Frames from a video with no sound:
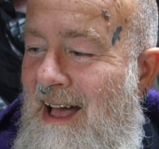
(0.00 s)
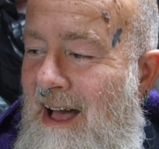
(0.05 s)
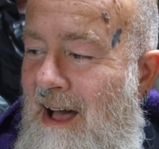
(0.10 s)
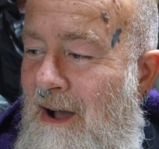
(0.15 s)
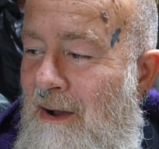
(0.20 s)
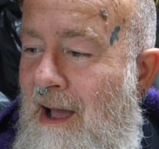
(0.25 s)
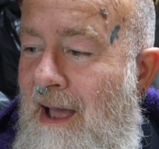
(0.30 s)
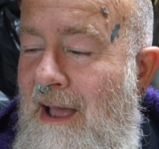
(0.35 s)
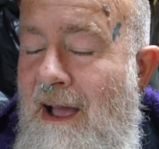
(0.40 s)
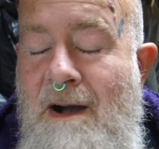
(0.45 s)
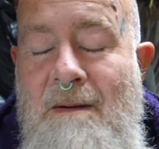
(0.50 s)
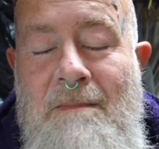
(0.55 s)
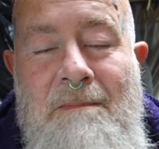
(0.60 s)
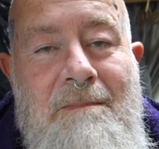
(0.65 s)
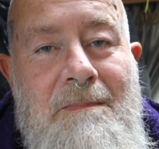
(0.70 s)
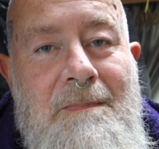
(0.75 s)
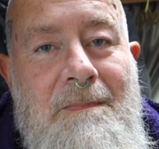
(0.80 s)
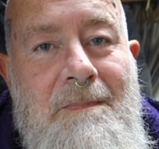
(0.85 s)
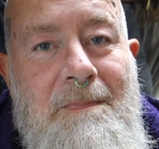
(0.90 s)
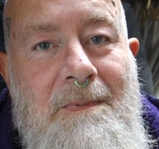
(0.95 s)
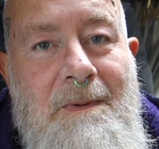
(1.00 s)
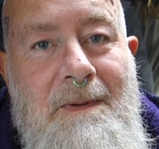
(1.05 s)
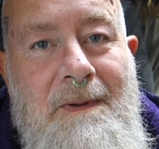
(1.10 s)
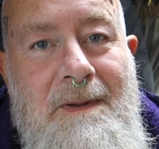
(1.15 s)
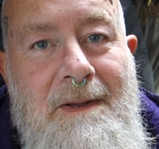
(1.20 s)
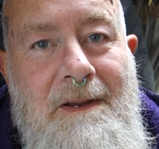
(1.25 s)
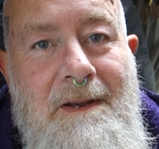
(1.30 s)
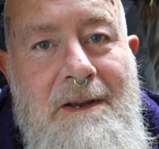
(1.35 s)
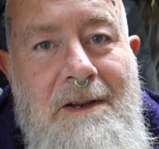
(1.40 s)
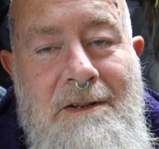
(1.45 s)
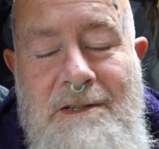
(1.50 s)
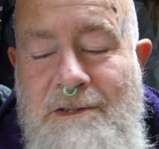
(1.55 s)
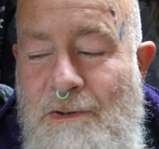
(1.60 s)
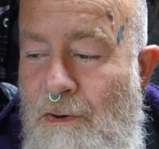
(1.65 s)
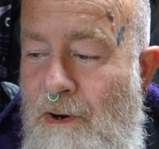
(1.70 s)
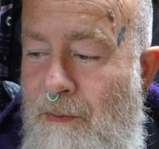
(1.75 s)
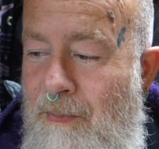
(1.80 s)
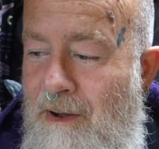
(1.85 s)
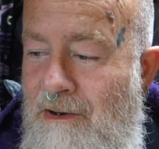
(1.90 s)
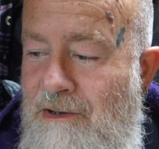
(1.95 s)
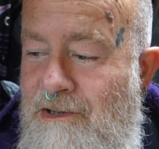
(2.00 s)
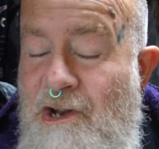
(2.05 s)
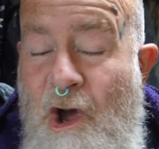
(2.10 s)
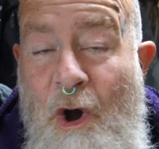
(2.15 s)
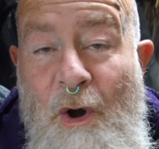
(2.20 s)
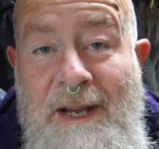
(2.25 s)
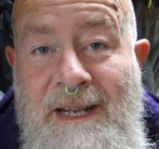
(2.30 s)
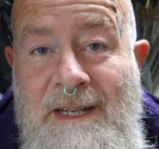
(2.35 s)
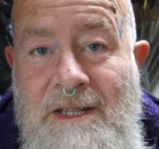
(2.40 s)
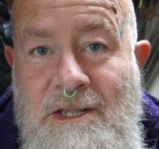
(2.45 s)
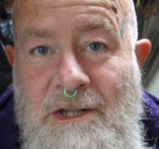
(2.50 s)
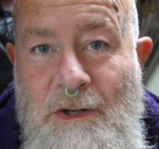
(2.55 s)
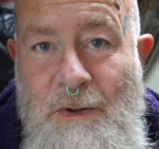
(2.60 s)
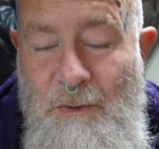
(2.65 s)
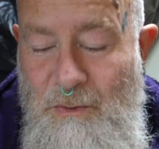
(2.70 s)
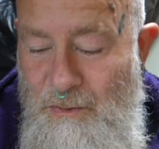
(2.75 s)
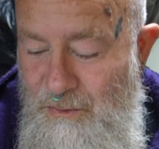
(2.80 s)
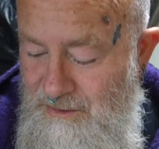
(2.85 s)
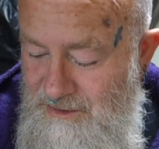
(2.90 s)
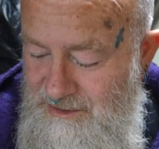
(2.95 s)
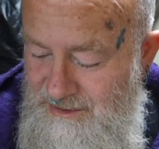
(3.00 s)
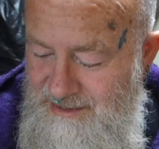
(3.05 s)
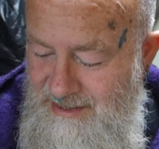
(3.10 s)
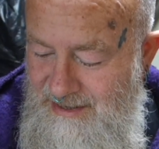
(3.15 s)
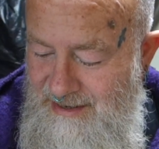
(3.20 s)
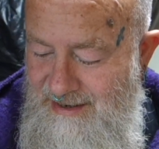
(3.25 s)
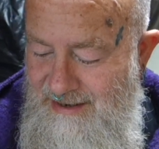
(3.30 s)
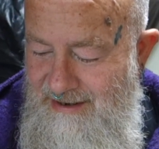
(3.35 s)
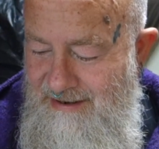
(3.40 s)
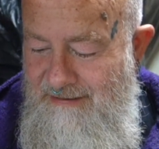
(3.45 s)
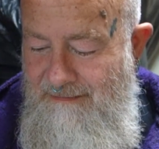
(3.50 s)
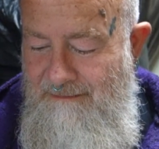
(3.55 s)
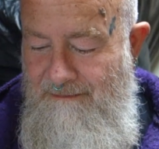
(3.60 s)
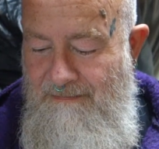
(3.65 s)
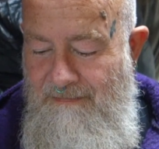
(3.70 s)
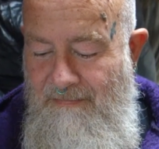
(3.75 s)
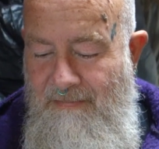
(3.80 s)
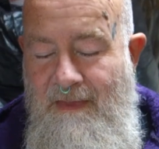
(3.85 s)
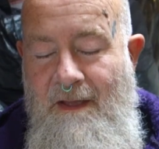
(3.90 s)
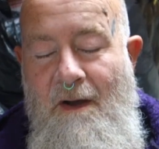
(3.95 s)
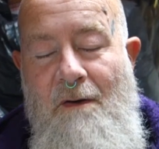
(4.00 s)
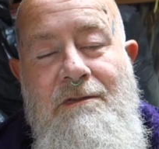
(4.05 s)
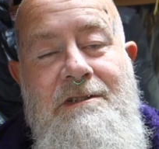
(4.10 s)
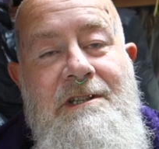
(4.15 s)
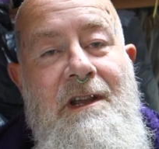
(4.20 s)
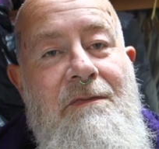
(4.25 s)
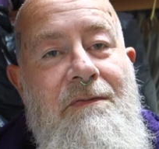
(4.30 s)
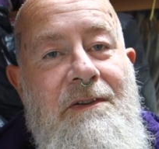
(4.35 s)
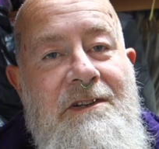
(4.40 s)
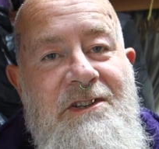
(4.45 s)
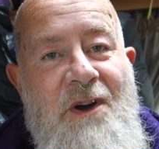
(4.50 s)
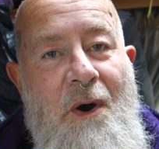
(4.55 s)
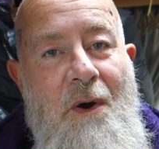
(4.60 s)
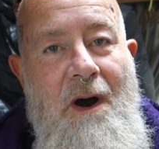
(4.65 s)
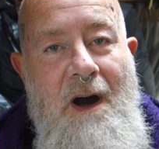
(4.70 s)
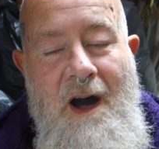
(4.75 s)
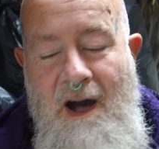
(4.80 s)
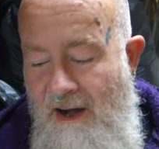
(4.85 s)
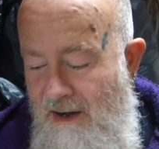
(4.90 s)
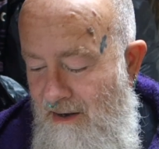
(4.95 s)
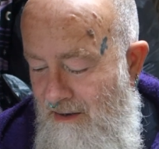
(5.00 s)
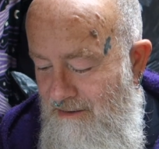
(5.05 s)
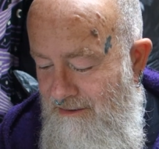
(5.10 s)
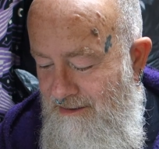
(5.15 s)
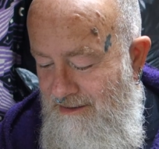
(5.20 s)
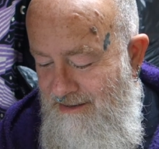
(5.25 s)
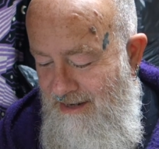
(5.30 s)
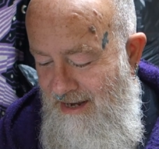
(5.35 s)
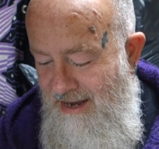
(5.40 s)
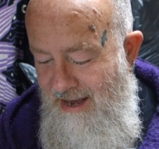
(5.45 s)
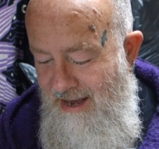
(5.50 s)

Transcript: Okay, I'm going to talk about dotting tools, obviously for dot art.